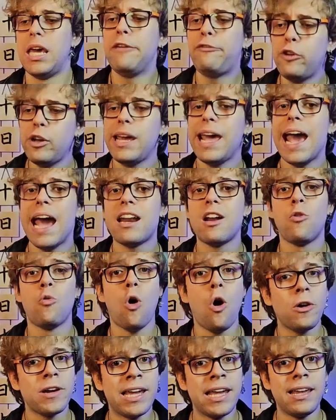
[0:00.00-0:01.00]
If we add a
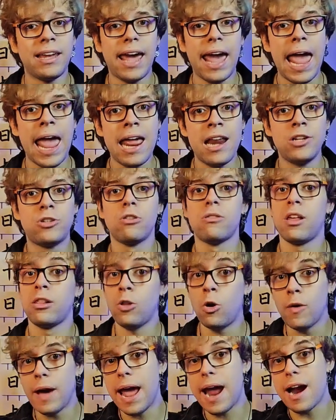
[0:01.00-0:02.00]
walking cane to the
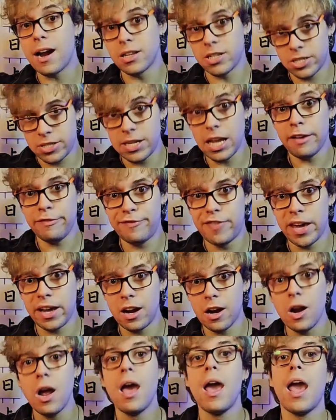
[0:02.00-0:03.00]
long-haired stick
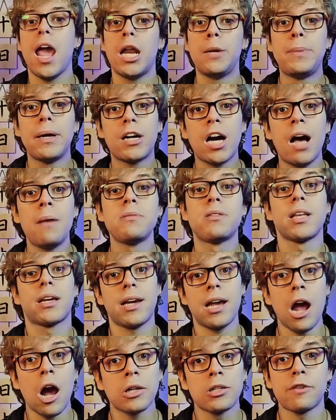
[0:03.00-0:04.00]
figure, it becomes the
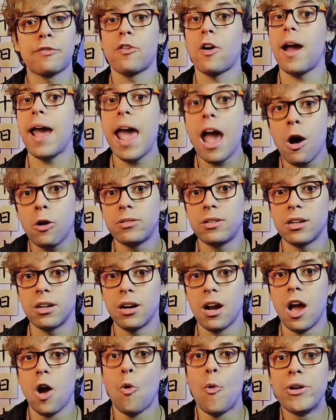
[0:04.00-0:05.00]
character for
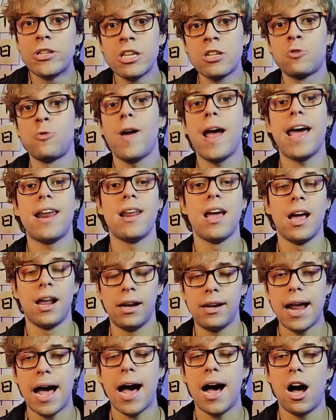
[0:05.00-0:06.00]
elder, which is read
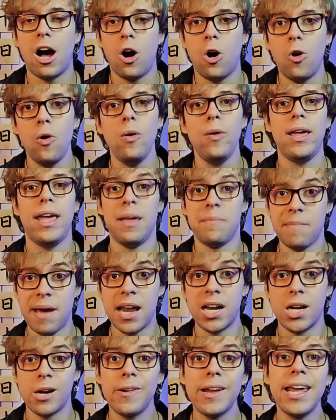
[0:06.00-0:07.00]
lao in
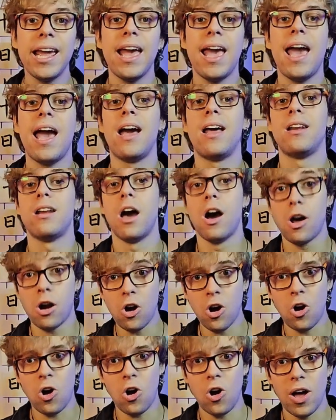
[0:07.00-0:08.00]
Mandarin and
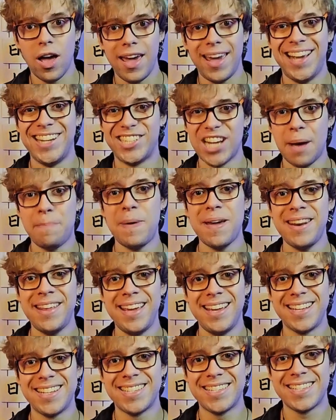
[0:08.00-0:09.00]
rou in
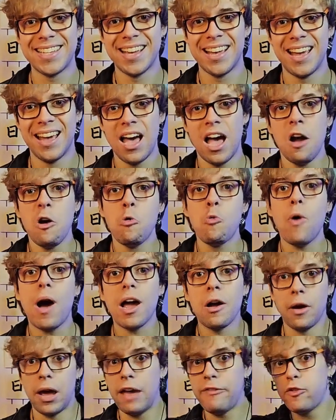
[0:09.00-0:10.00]
Japanese.
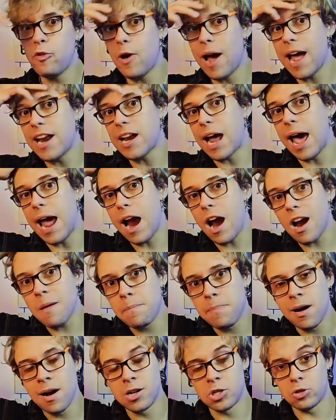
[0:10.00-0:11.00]
While if we add a
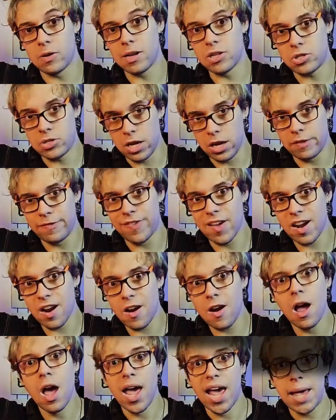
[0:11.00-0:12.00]
hairband to a stick figure,